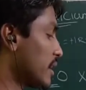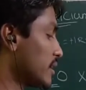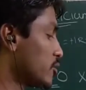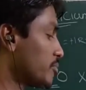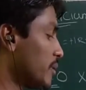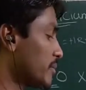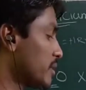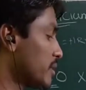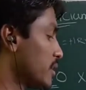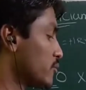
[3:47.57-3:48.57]
blood vessel,
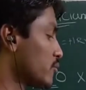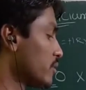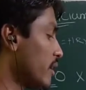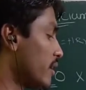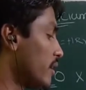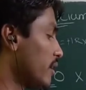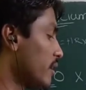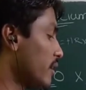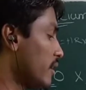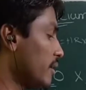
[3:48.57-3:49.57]

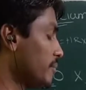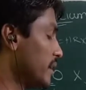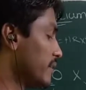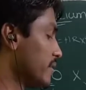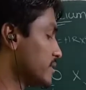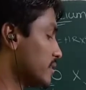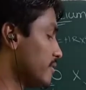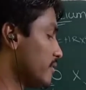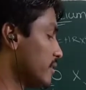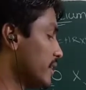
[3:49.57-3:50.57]
vasodilated blood vessel.
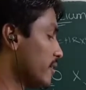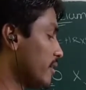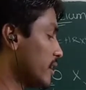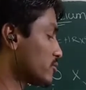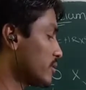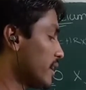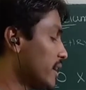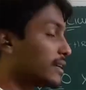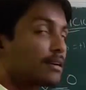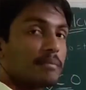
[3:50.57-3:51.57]
So
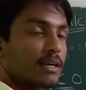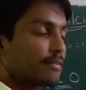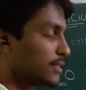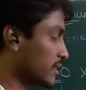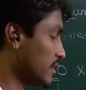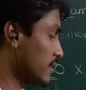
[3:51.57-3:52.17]
less work done now.